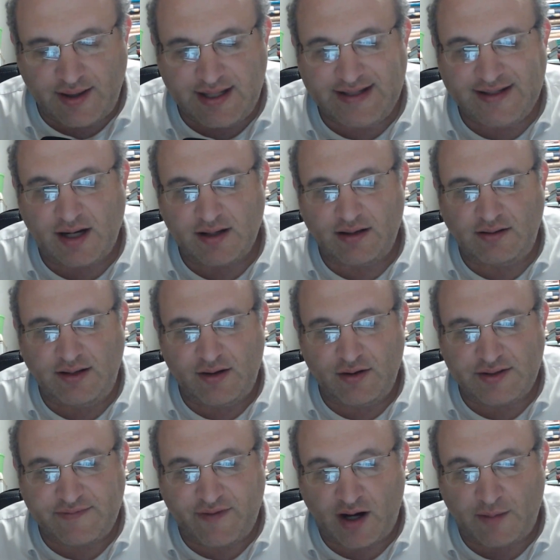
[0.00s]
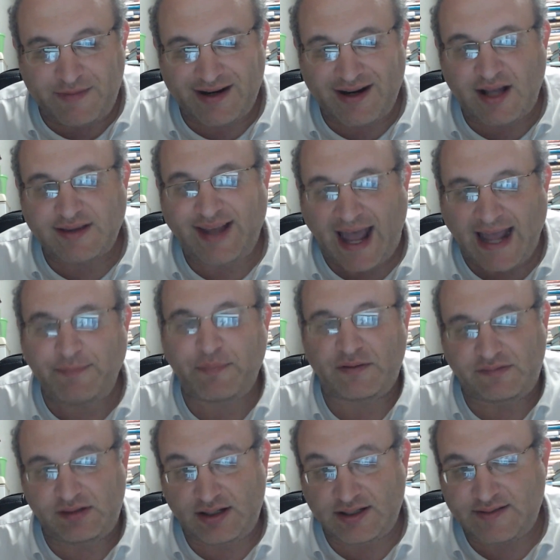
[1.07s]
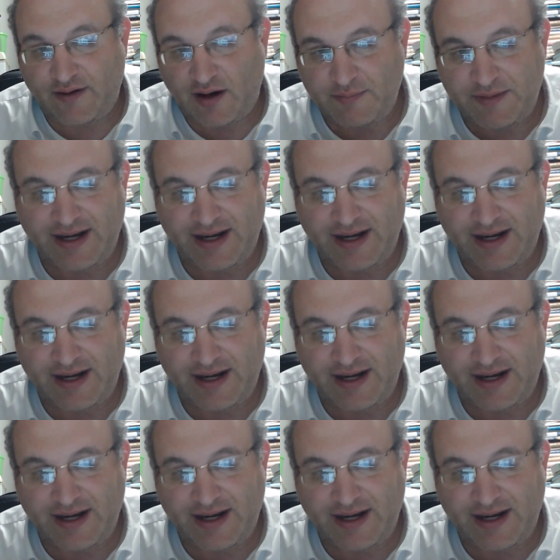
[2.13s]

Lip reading: These are Likut Seforim. They're a type of Likut Seforim.